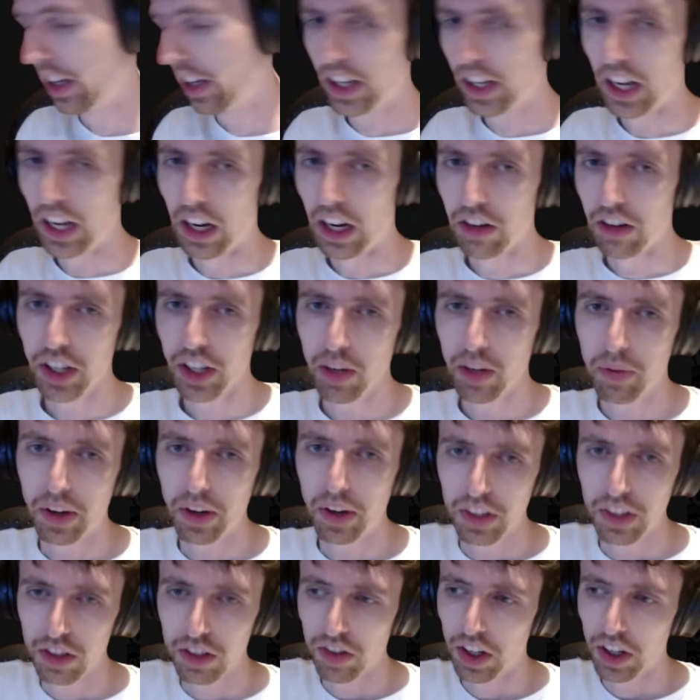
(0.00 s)
Yeah, I've said in
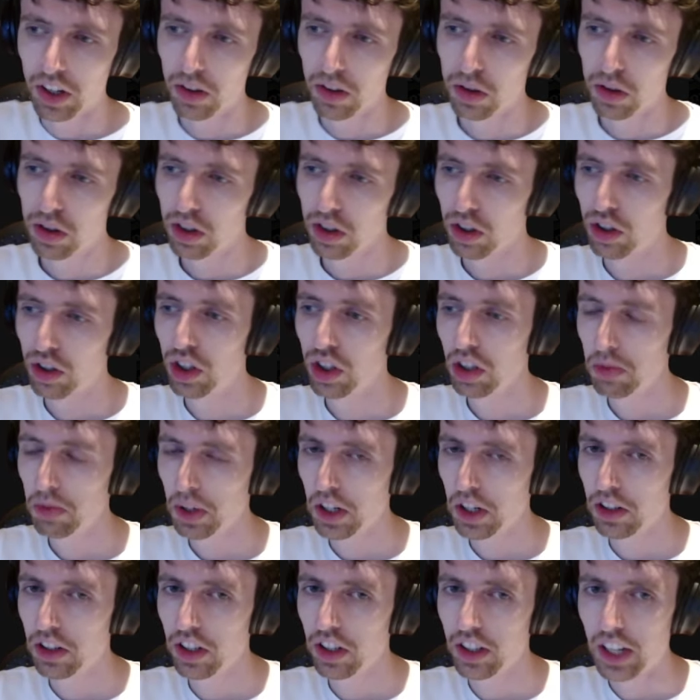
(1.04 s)
previous videos, just
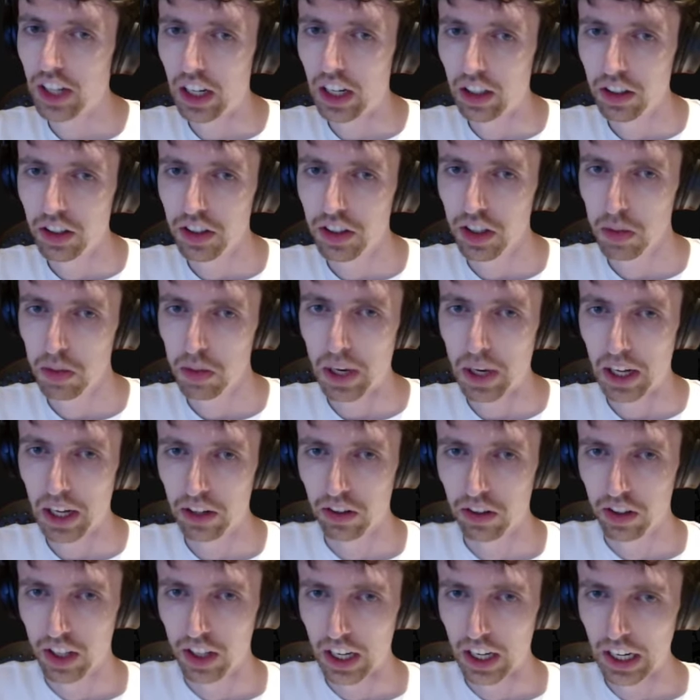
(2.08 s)
because a talent is bad
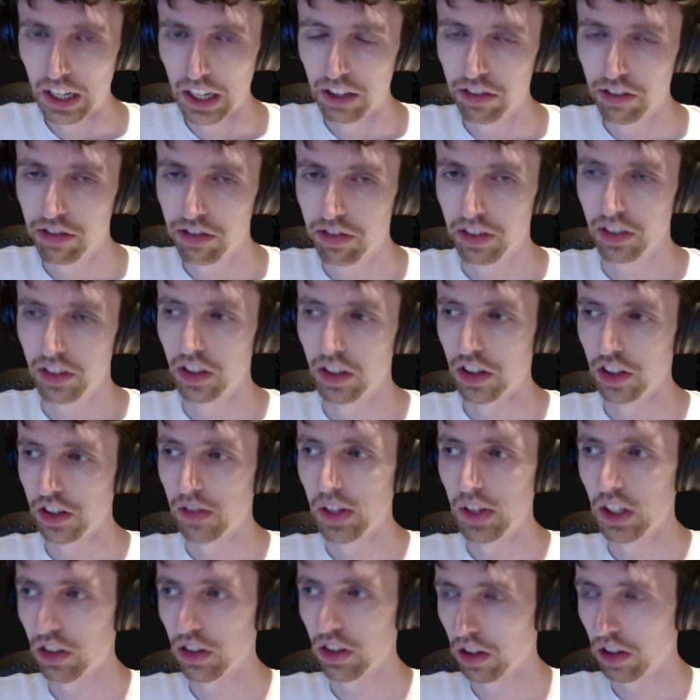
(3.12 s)
on live doesn't
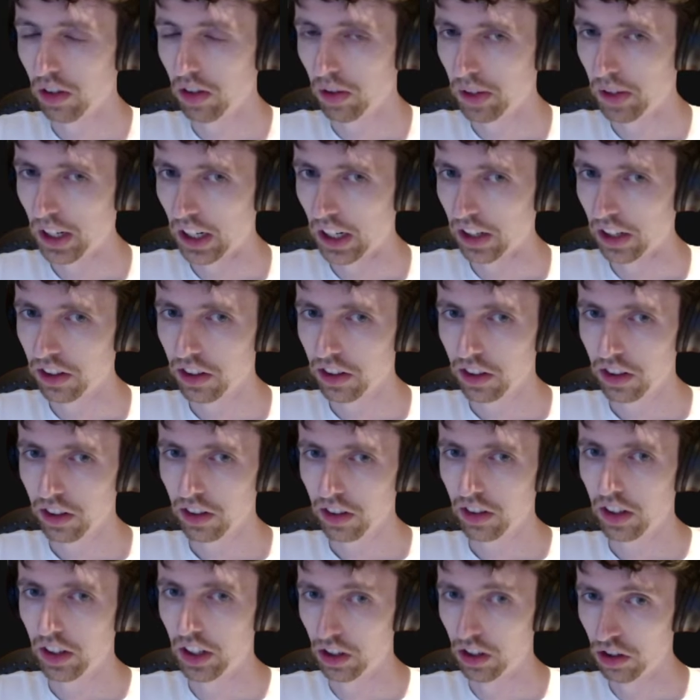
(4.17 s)
mean it's going to be bad
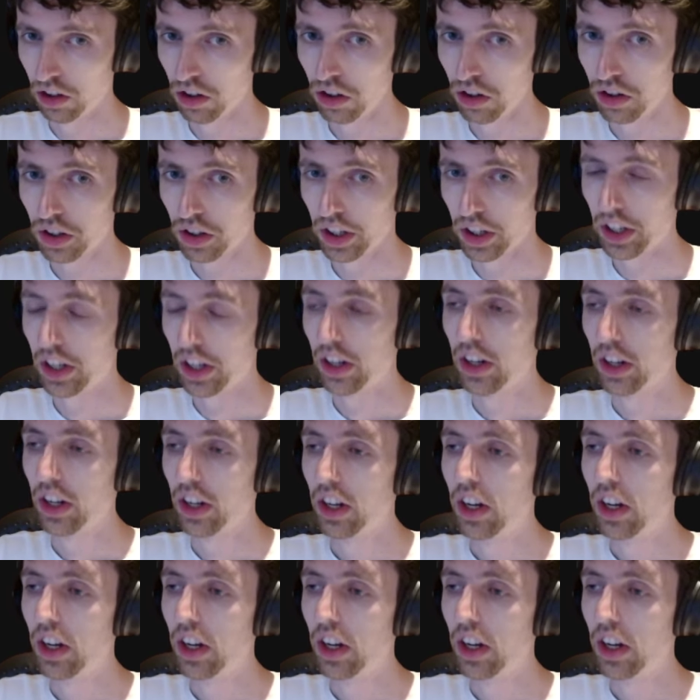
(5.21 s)
in a new tree.